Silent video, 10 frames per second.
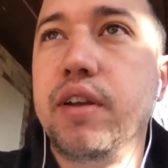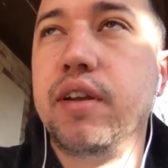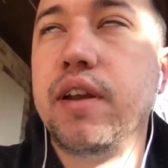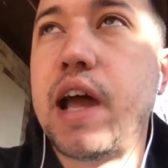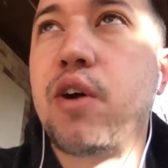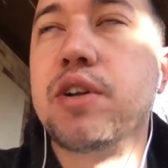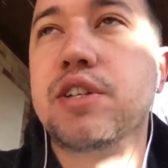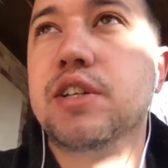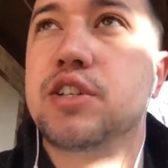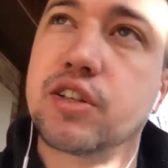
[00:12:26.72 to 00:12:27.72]
now it's
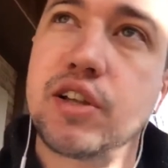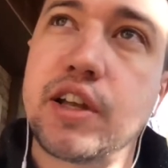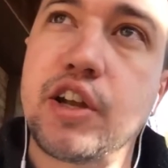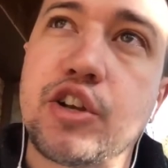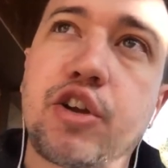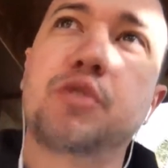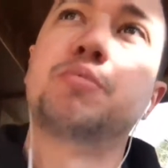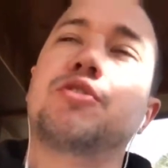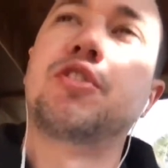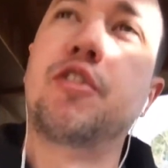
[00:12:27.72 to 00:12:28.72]
just clicking a terms
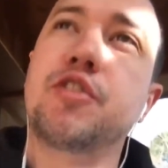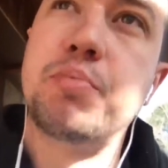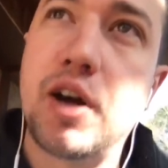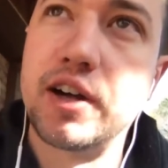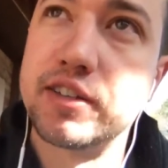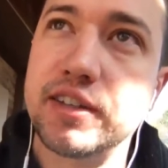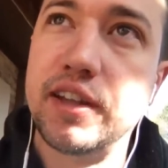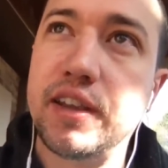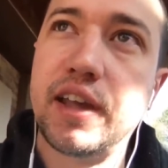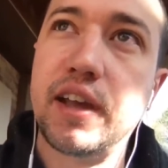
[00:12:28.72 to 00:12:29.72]
of service box and
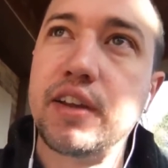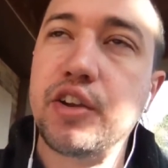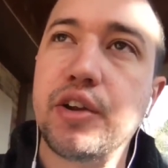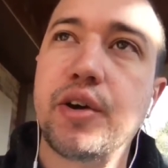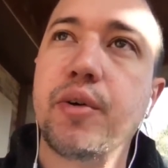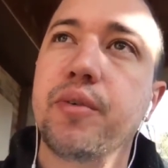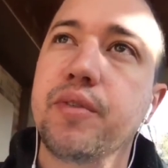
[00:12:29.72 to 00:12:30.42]
then they, you know,